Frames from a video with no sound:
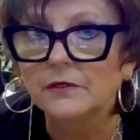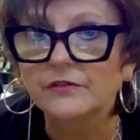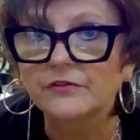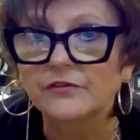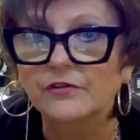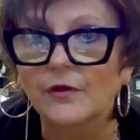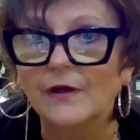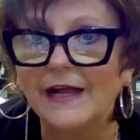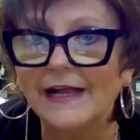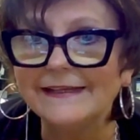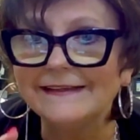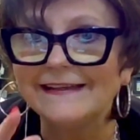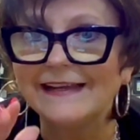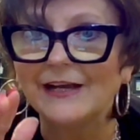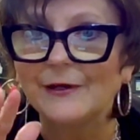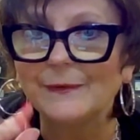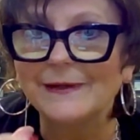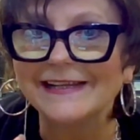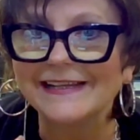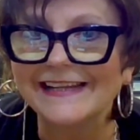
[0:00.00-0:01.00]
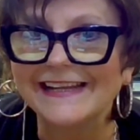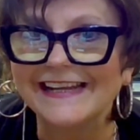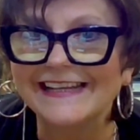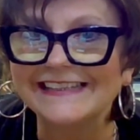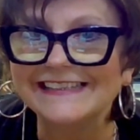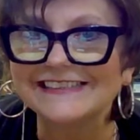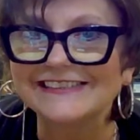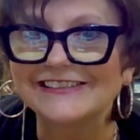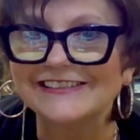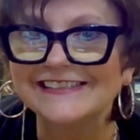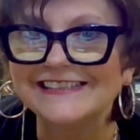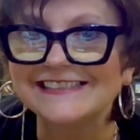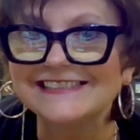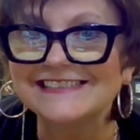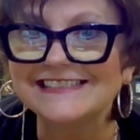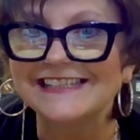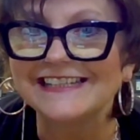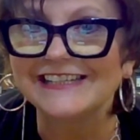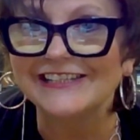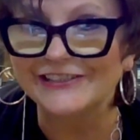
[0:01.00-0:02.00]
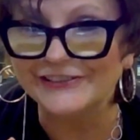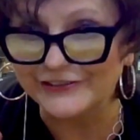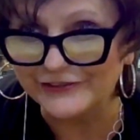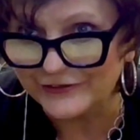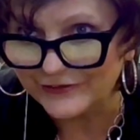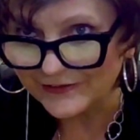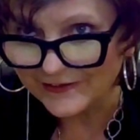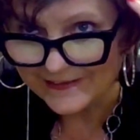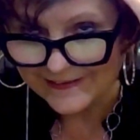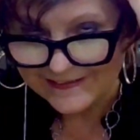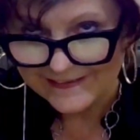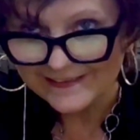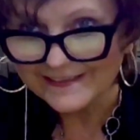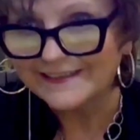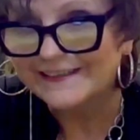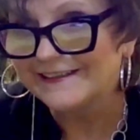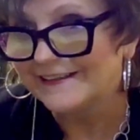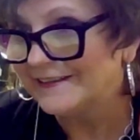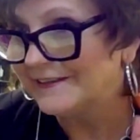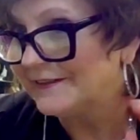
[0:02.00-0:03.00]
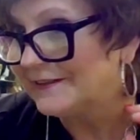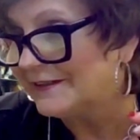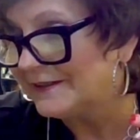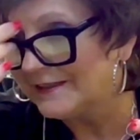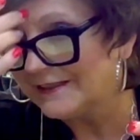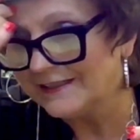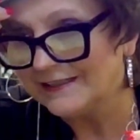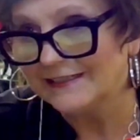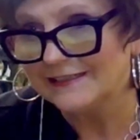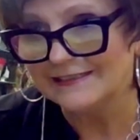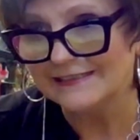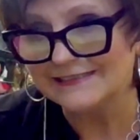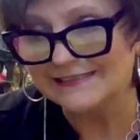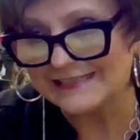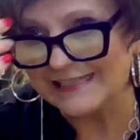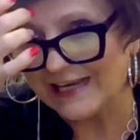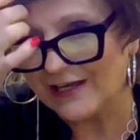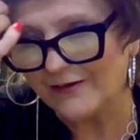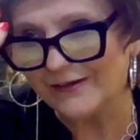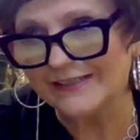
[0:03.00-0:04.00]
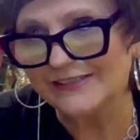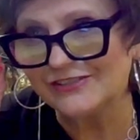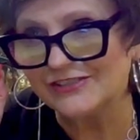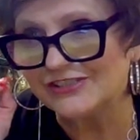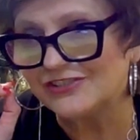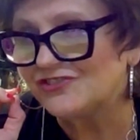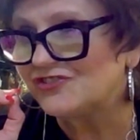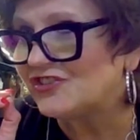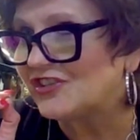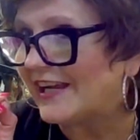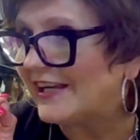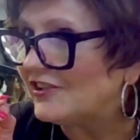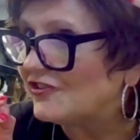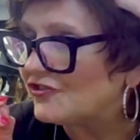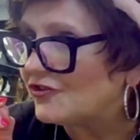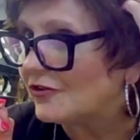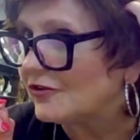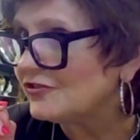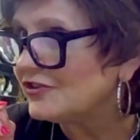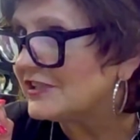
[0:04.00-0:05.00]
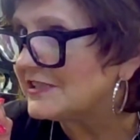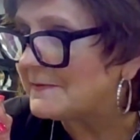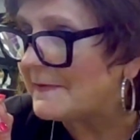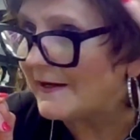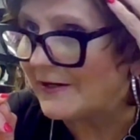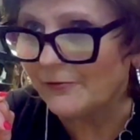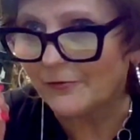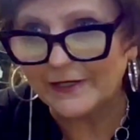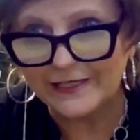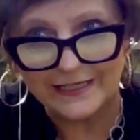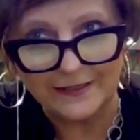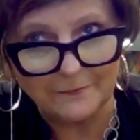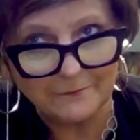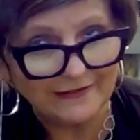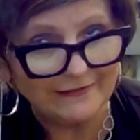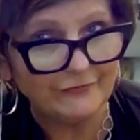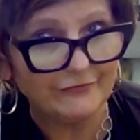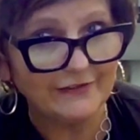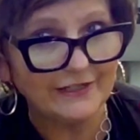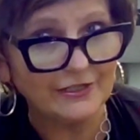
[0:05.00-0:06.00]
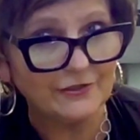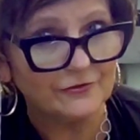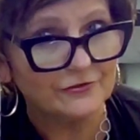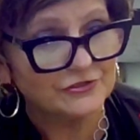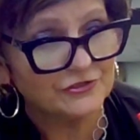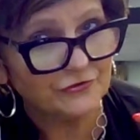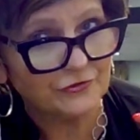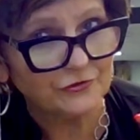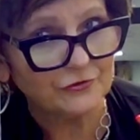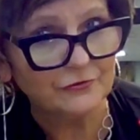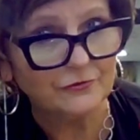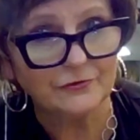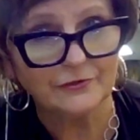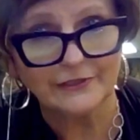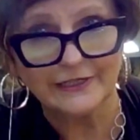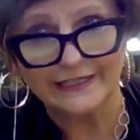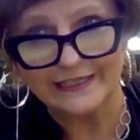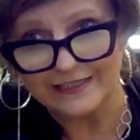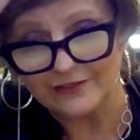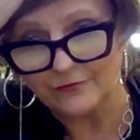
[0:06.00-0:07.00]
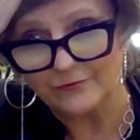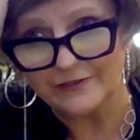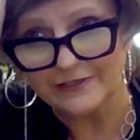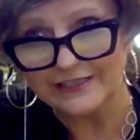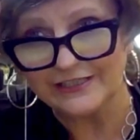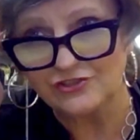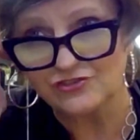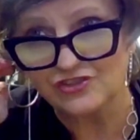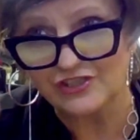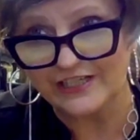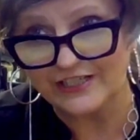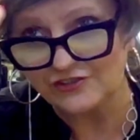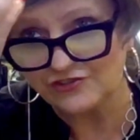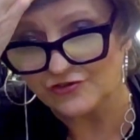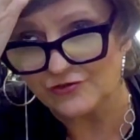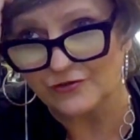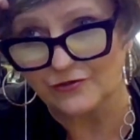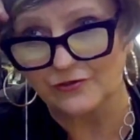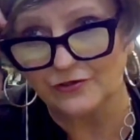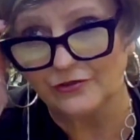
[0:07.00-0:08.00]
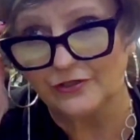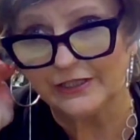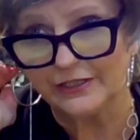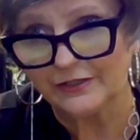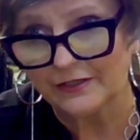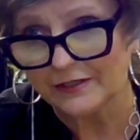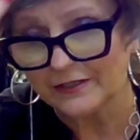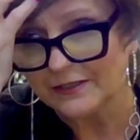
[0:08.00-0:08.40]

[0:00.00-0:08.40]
So hi Terry Lynn, good to see you. See how I just changed her just by running my fingers through her and it really changed her look.